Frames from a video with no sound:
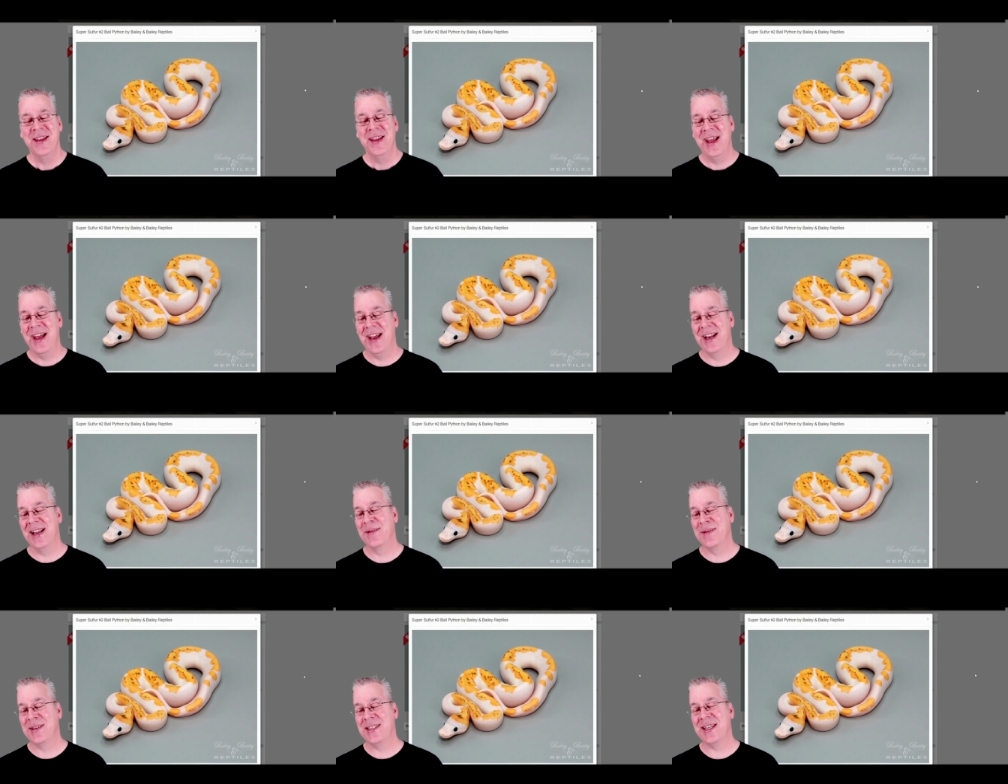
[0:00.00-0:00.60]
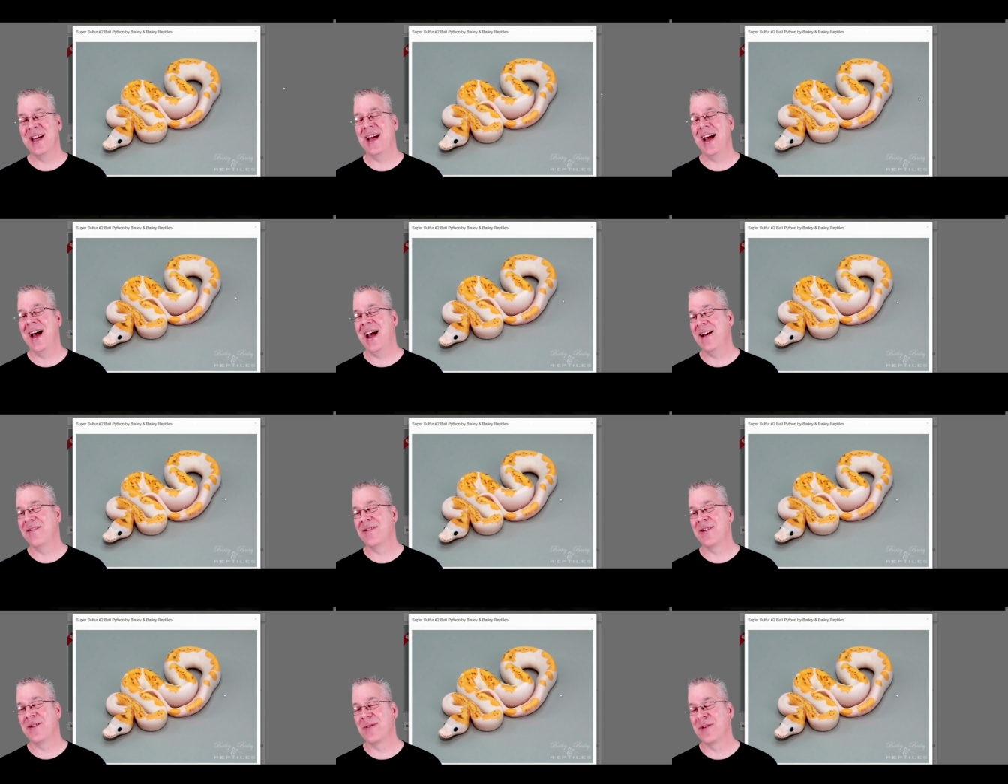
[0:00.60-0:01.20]
And let me tell you, I
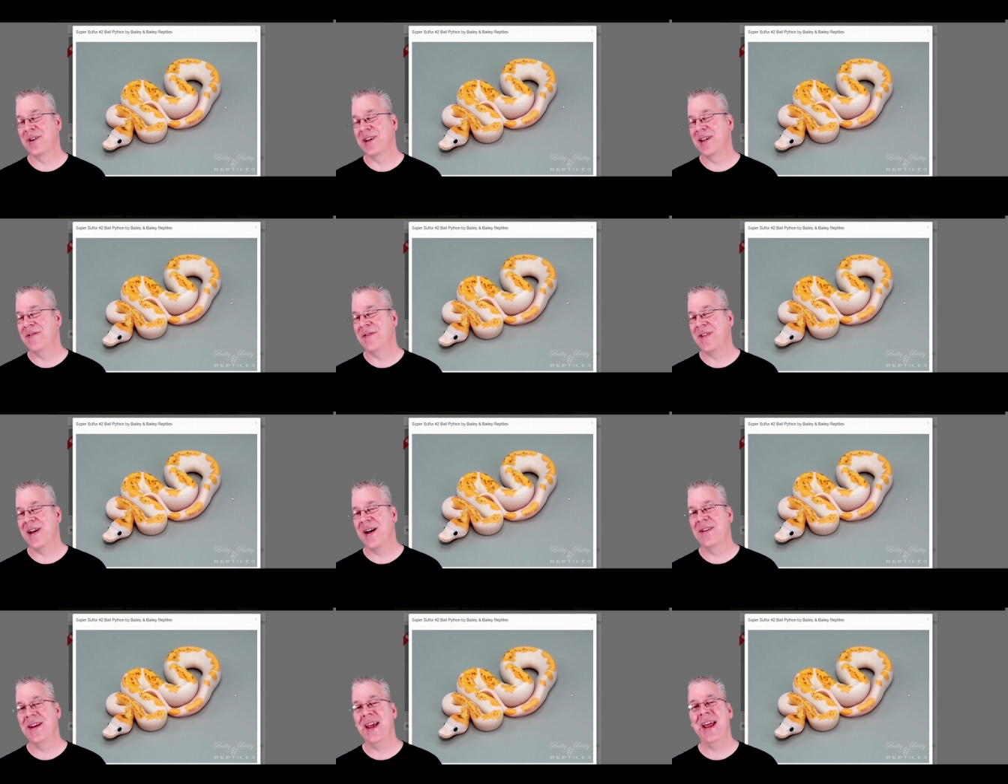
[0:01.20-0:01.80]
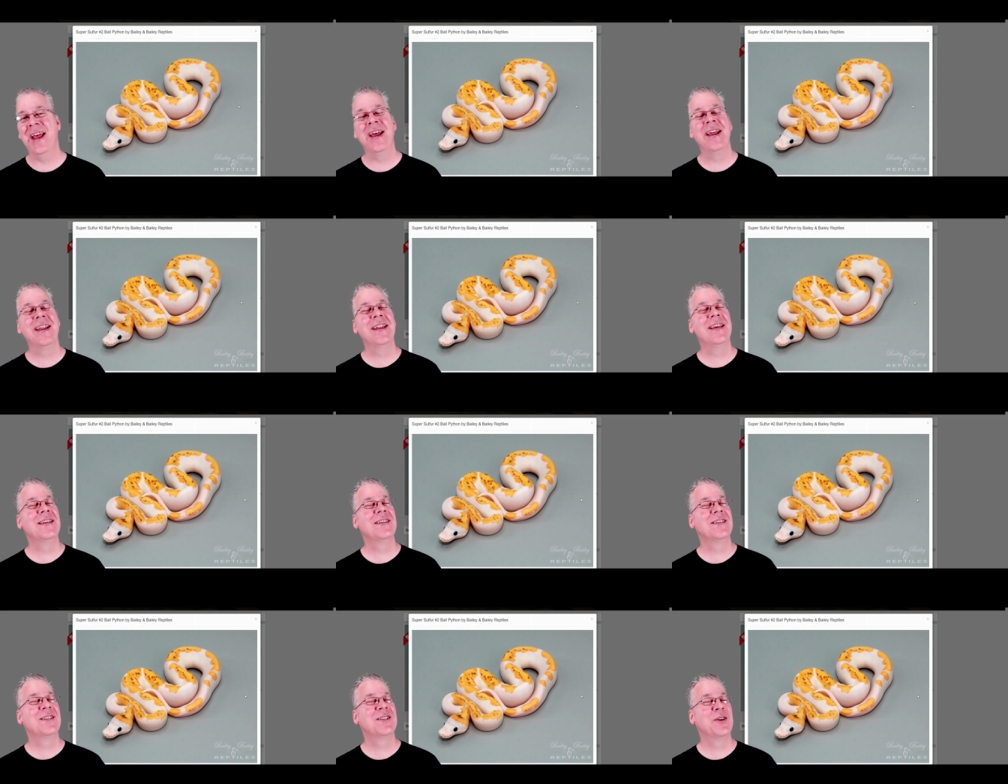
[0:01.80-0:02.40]
haven't really found
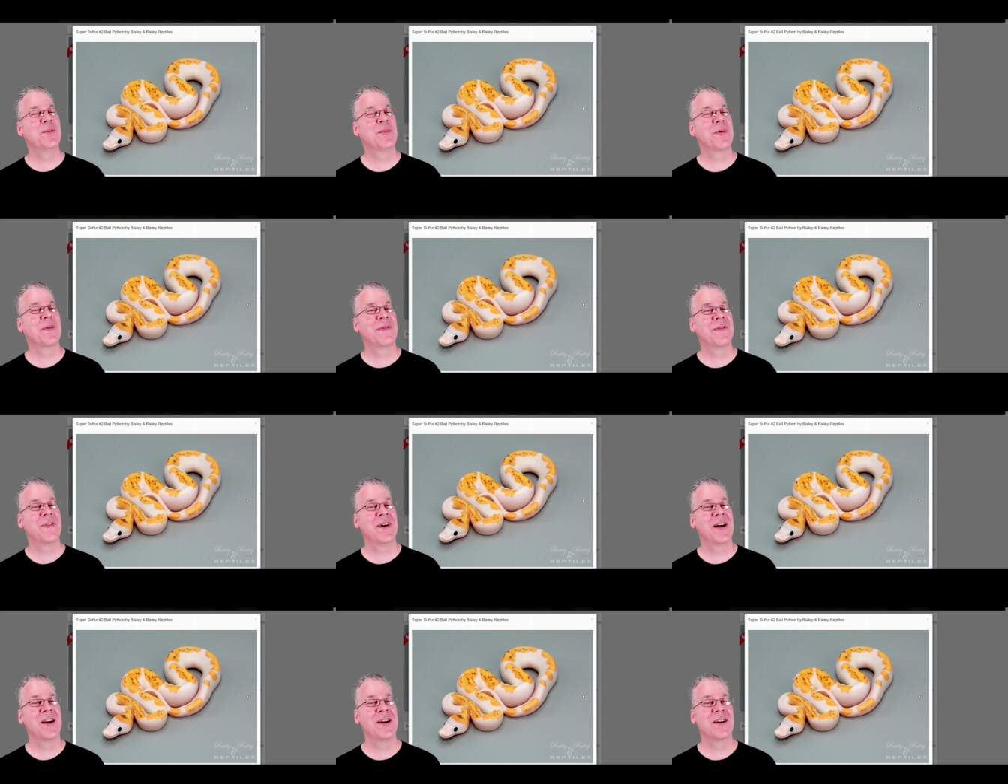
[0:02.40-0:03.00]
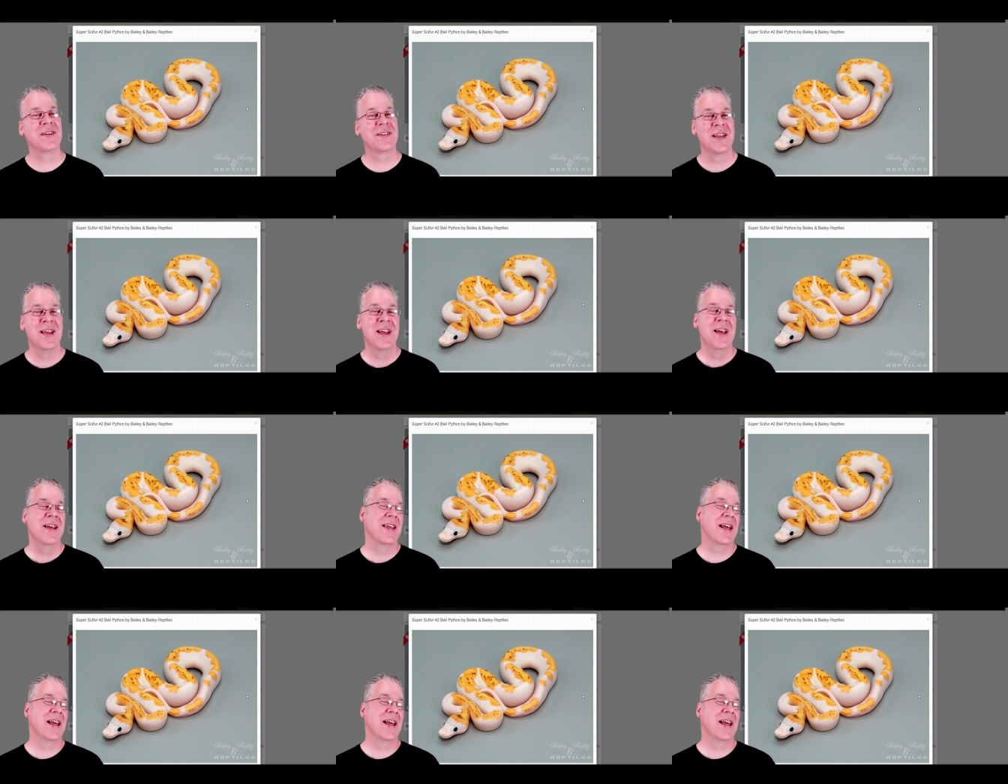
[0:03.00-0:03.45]
any super fires